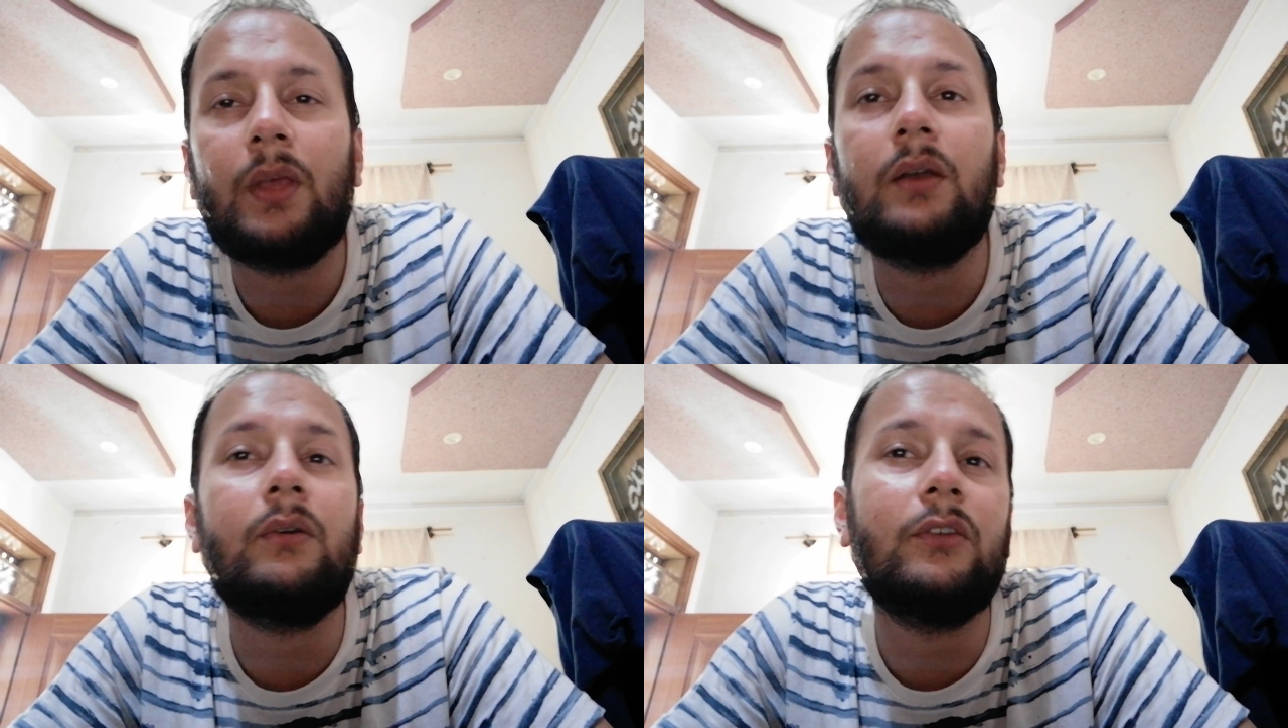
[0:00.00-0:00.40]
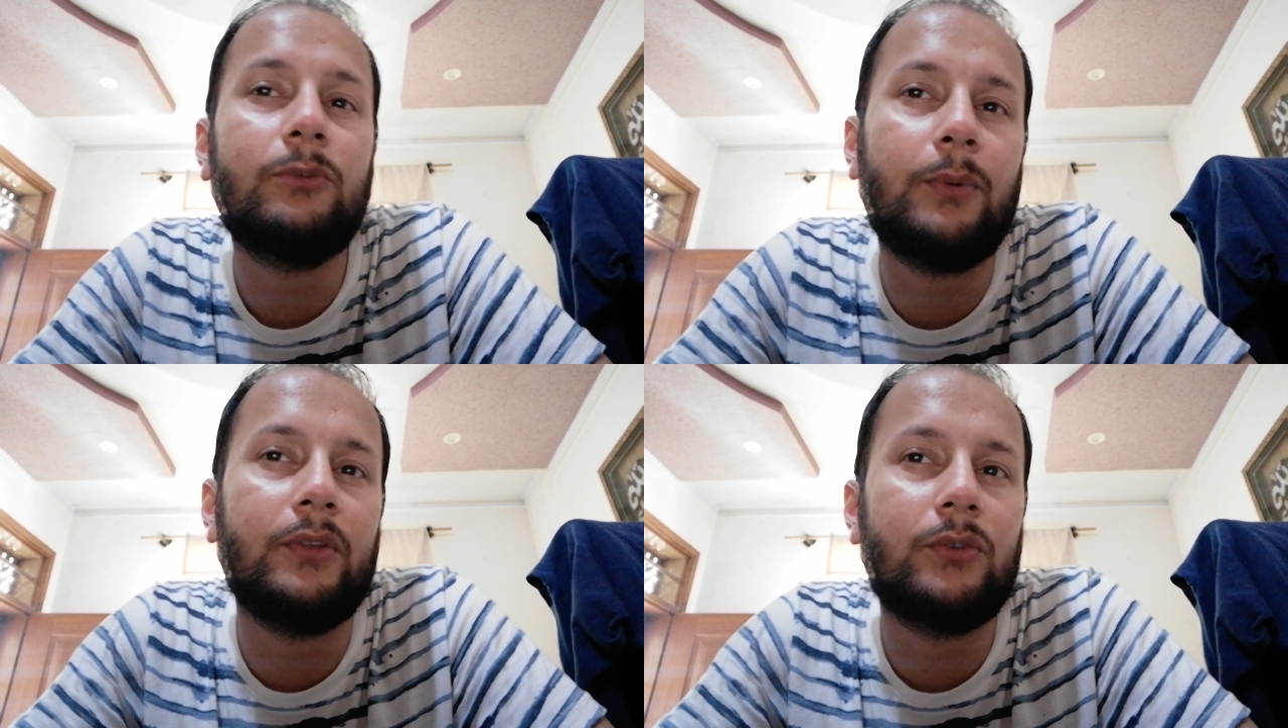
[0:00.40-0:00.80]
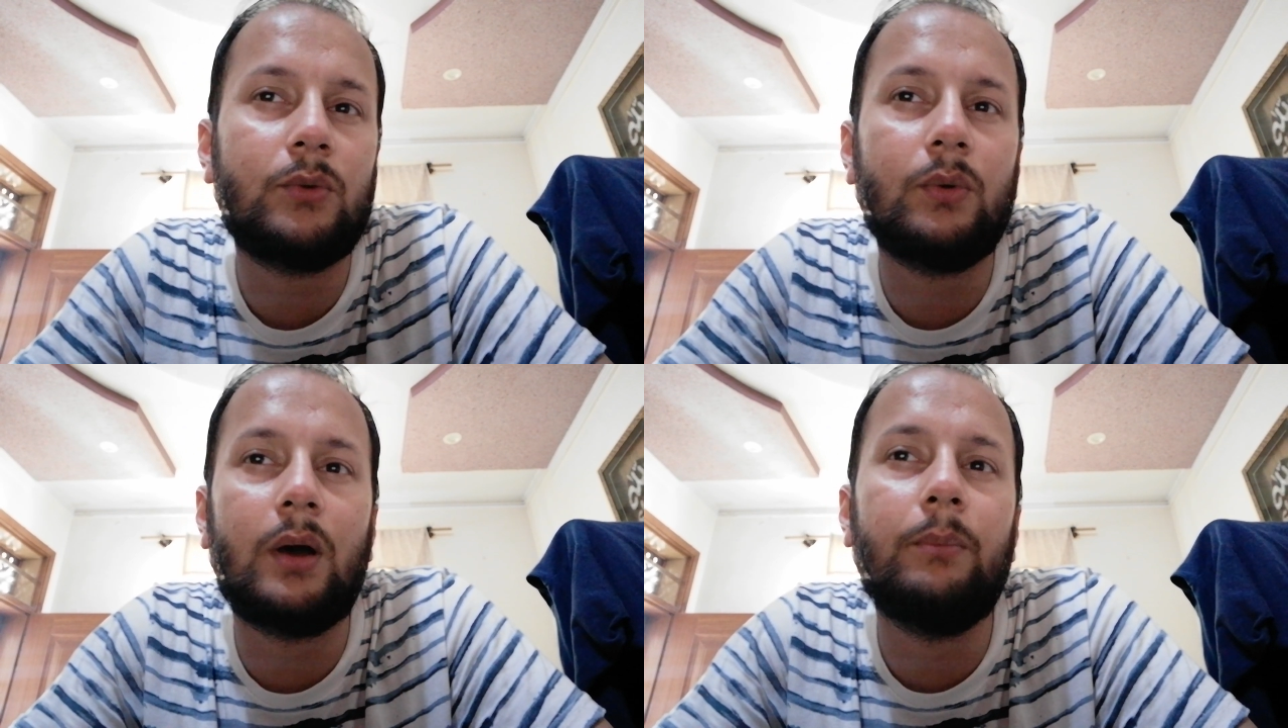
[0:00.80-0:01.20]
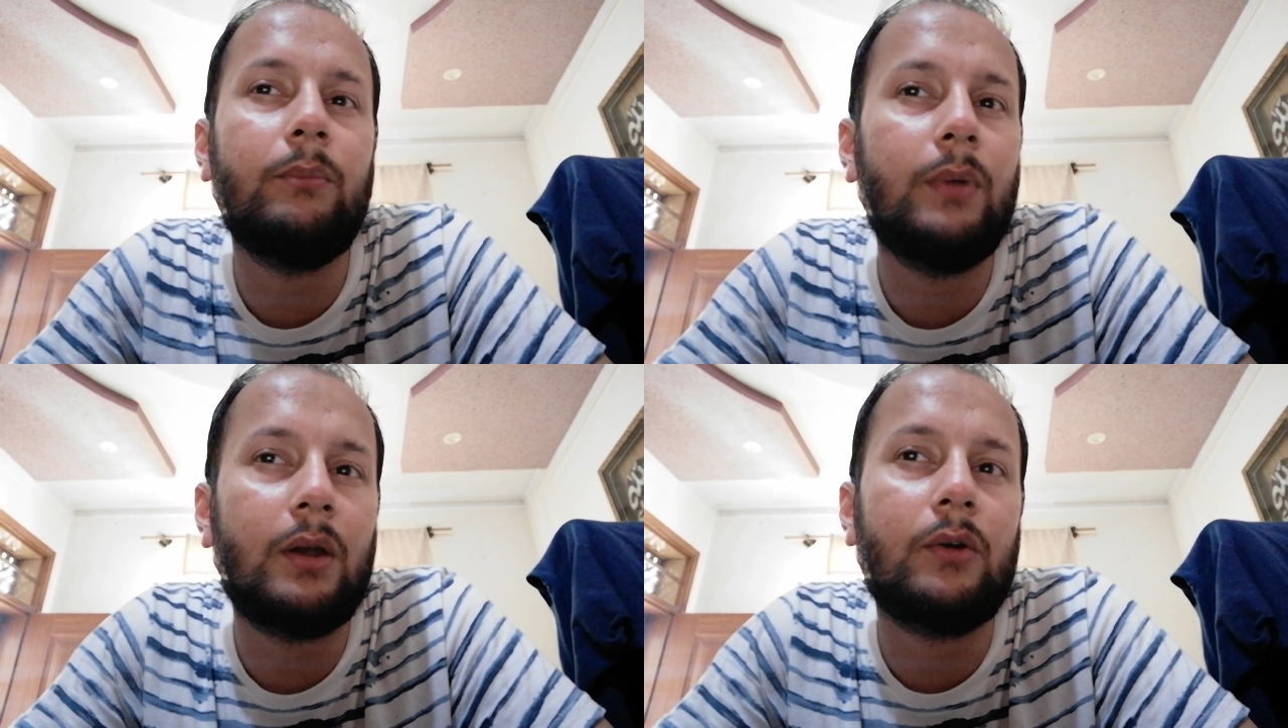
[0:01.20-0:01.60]
in response to a
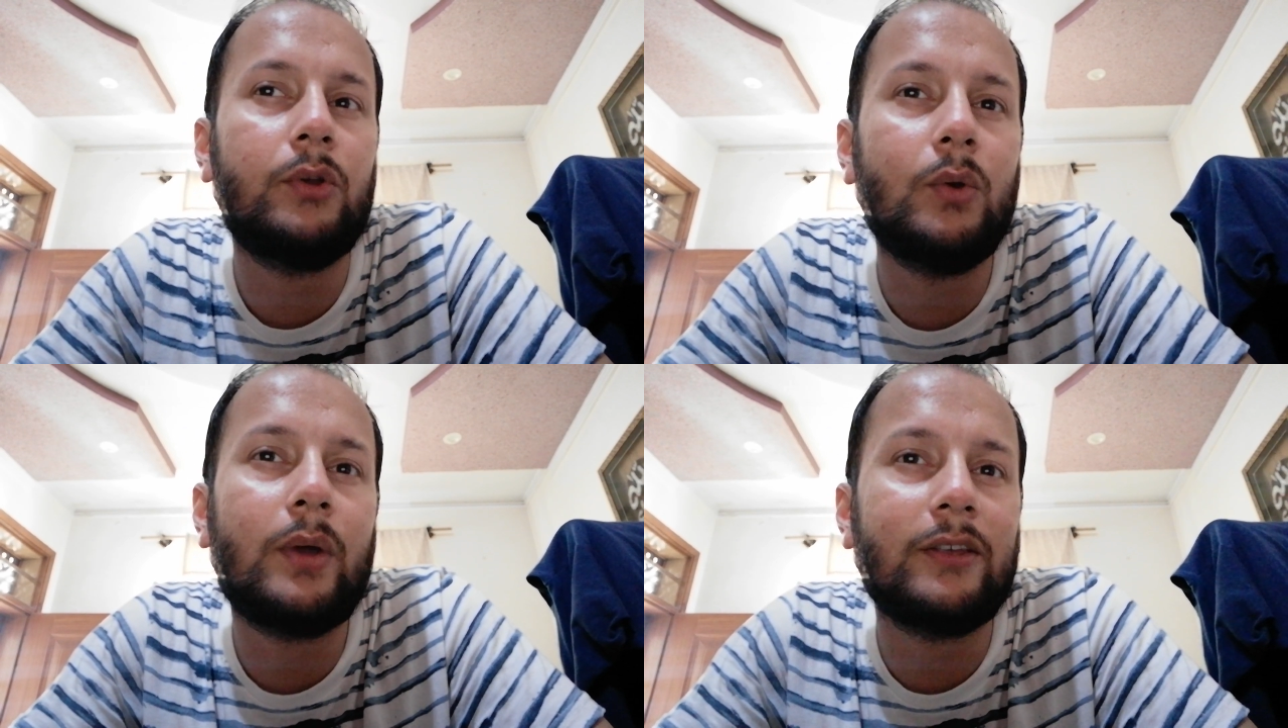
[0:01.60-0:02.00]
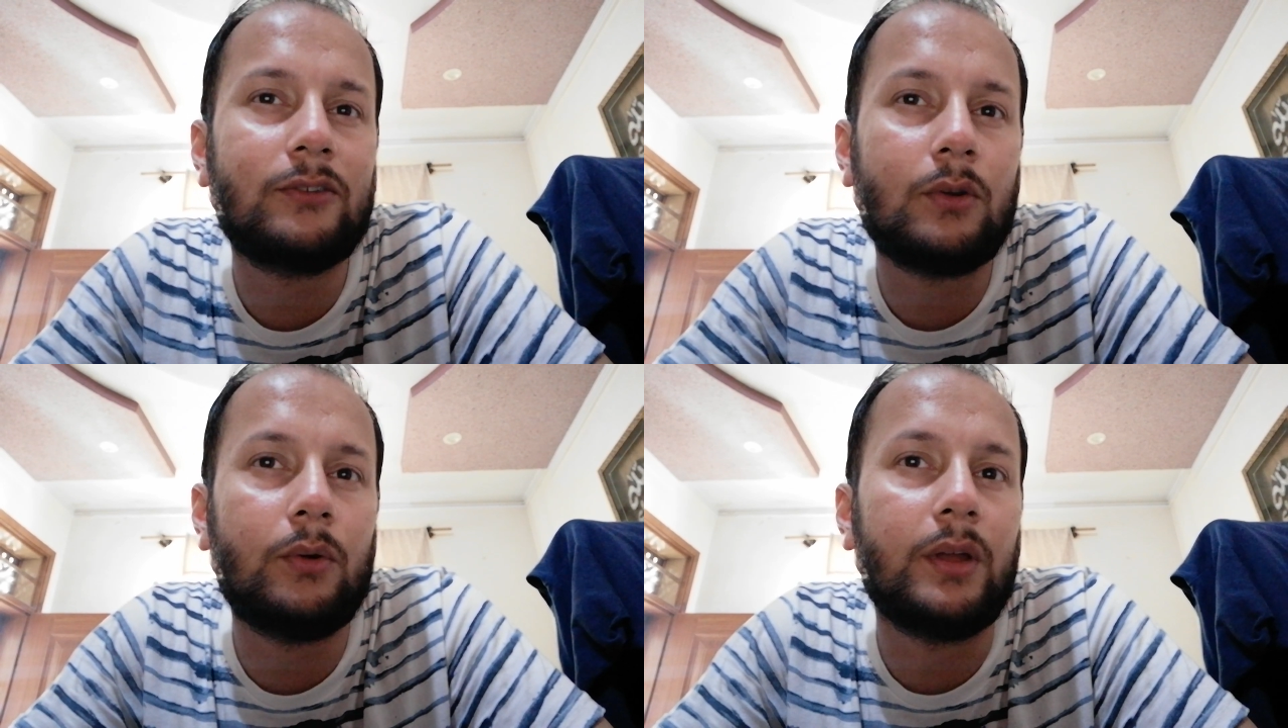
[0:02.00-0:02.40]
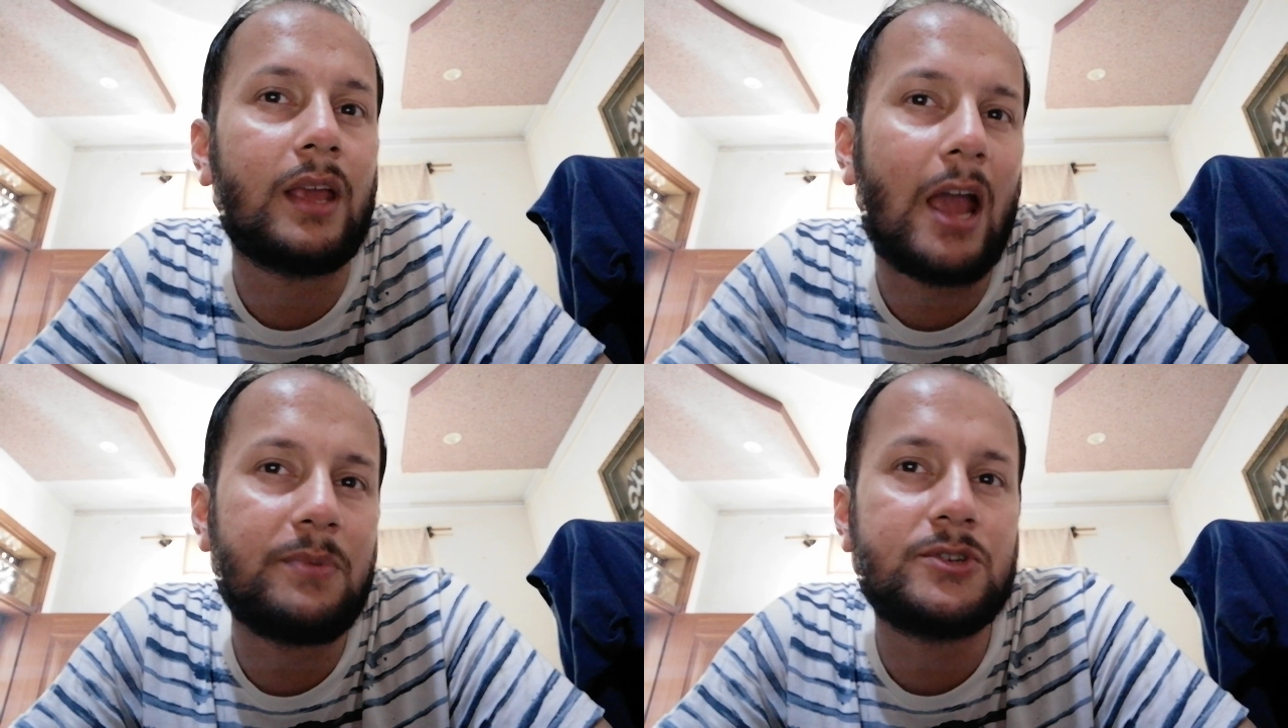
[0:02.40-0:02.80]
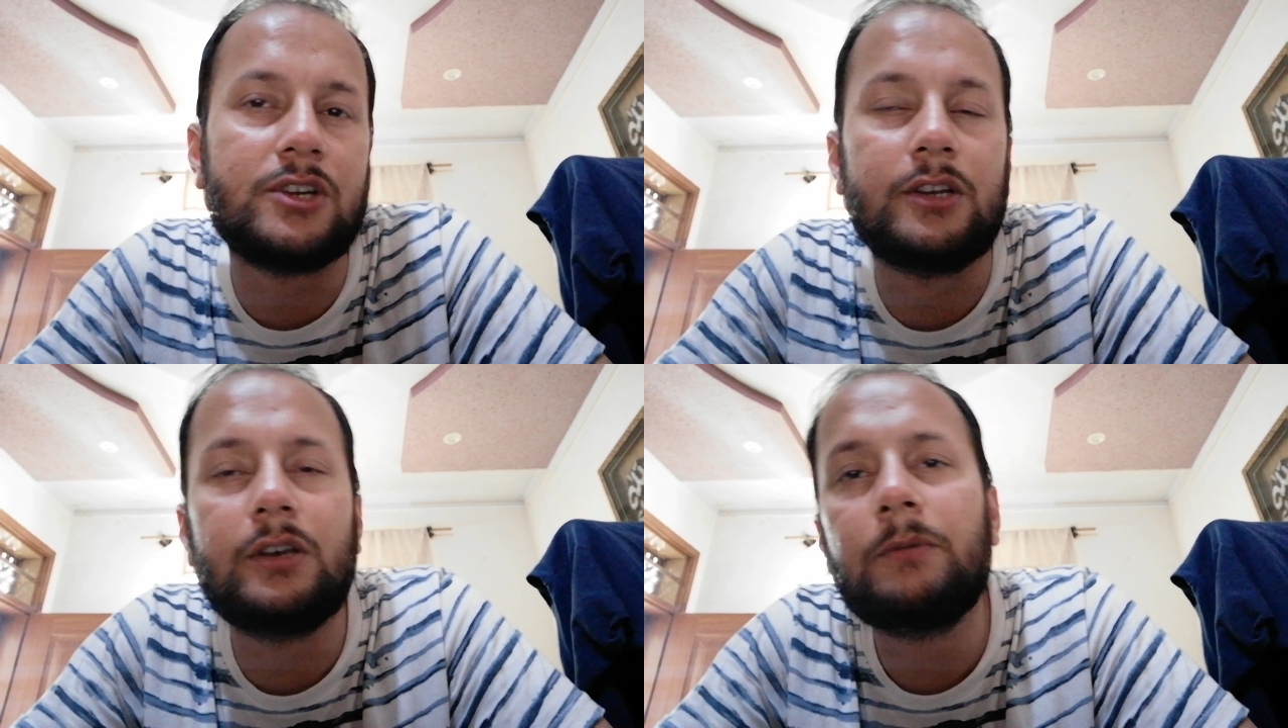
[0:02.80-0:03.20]
Mirror UK story
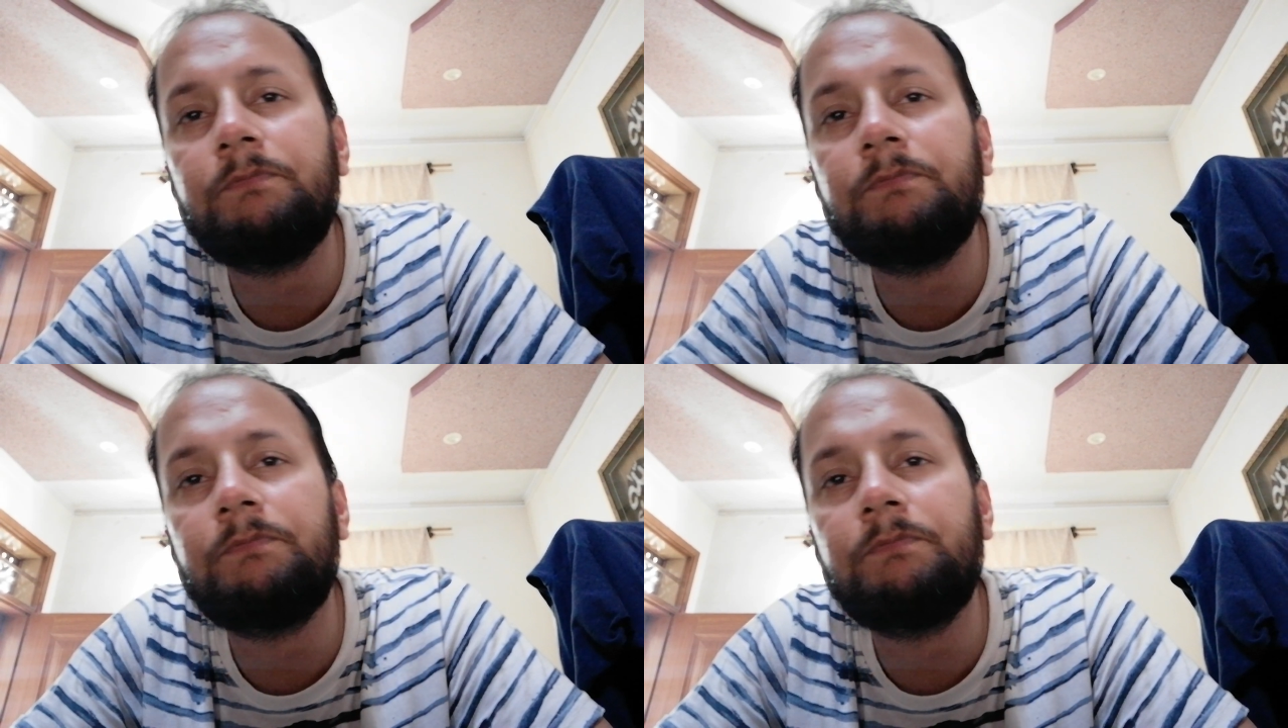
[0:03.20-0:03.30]
captioned,